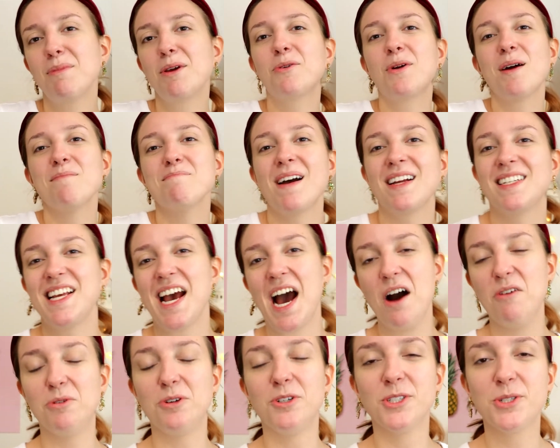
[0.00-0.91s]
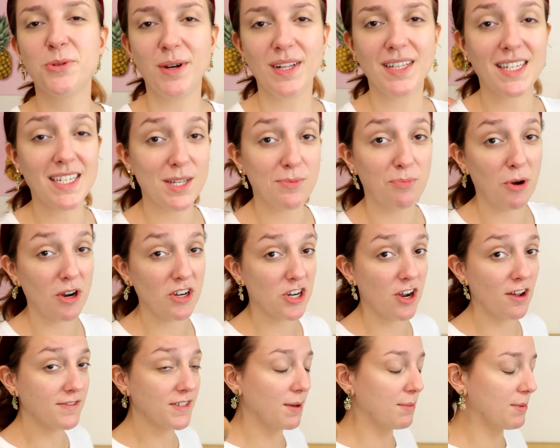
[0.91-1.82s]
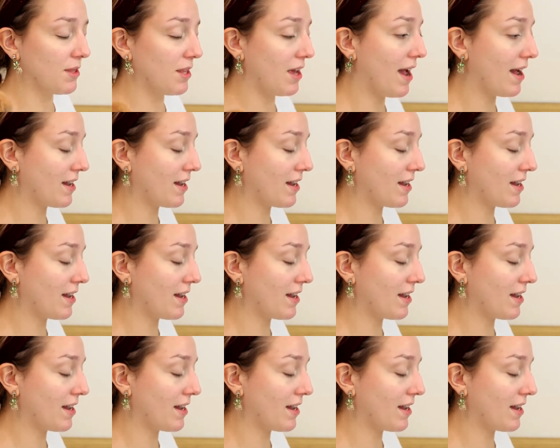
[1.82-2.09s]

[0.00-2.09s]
Let me grab my towel to at least brush off some of the